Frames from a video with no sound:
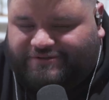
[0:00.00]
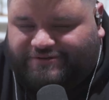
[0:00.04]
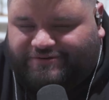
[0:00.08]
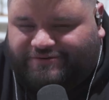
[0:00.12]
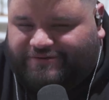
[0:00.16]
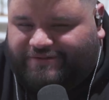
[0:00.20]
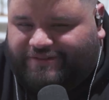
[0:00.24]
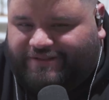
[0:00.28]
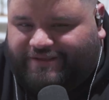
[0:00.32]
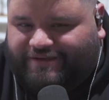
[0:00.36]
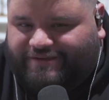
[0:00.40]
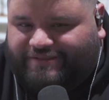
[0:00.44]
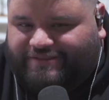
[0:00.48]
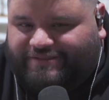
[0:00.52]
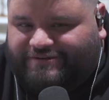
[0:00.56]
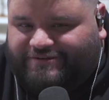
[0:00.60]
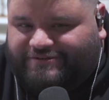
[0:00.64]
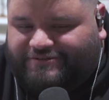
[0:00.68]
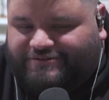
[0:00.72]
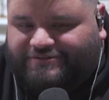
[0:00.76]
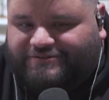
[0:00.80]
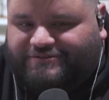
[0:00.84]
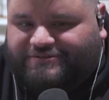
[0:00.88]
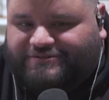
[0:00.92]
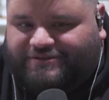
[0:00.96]
Like there's
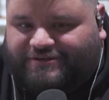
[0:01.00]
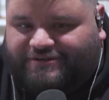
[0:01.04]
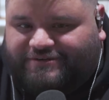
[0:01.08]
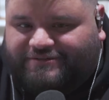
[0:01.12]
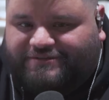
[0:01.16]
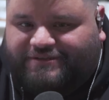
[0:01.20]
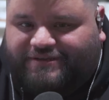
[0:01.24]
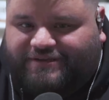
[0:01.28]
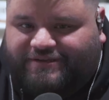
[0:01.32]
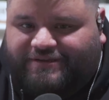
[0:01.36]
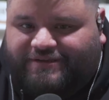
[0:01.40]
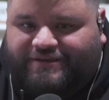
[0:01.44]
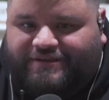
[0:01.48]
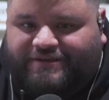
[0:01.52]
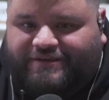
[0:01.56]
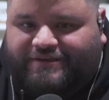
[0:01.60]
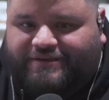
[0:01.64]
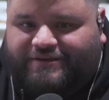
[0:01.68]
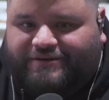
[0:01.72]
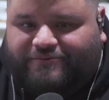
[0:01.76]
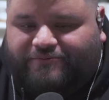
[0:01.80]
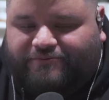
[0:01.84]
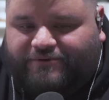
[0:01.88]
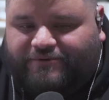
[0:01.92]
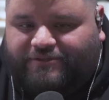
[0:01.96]
certain songs that
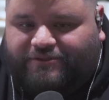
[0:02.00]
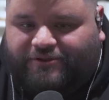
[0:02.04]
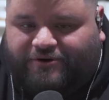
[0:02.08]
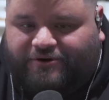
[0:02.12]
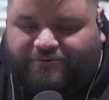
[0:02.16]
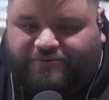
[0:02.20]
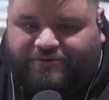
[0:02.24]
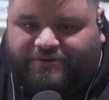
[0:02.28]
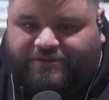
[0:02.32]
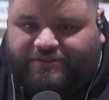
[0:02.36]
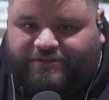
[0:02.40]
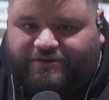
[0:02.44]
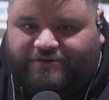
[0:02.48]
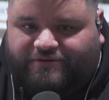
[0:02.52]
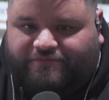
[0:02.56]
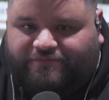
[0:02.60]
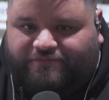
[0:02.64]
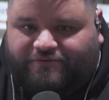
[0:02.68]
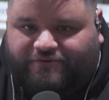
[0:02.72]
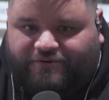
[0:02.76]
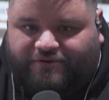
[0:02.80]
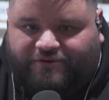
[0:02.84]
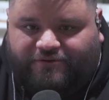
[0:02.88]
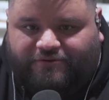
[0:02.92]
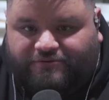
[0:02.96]
we throw in there
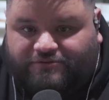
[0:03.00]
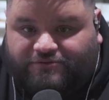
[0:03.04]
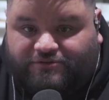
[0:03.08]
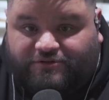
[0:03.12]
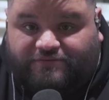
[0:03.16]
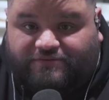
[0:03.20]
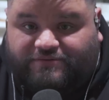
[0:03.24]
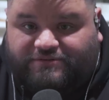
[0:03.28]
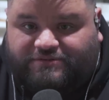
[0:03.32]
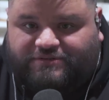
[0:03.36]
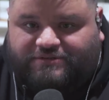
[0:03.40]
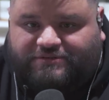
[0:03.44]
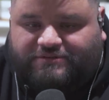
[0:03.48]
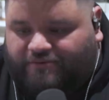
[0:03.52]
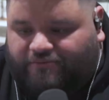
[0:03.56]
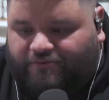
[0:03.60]
for youth services.